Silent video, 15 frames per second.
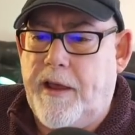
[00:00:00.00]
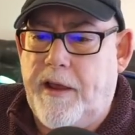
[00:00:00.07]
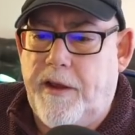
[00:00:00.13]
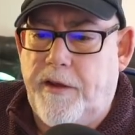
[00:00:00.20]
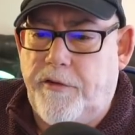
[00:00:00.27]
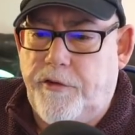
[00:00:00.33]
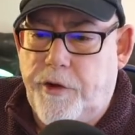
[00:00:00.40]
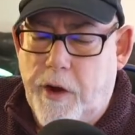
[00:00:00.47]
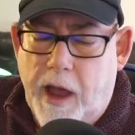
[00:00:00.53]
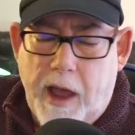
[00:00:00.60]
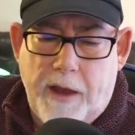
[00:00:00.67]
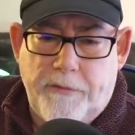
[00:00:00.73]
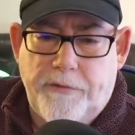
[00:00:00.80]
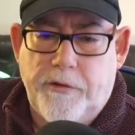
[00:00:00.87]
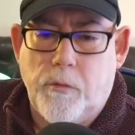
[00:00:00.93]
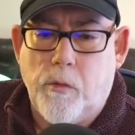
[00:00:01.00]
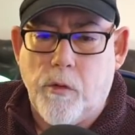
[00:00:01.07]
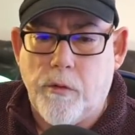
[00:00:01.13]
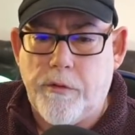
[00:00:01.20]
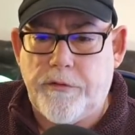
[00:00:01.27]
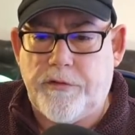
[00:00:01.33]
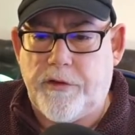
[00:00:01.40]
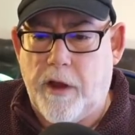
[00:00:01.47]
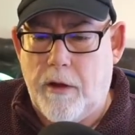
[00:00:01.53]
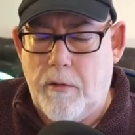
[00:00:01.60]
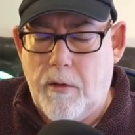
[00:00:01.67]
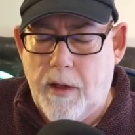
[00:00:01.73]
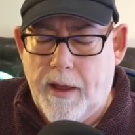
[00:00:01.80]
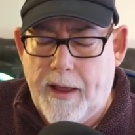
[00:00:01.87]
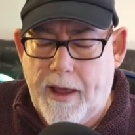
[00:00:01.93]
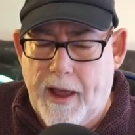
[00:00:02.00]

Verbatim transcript: is you have to also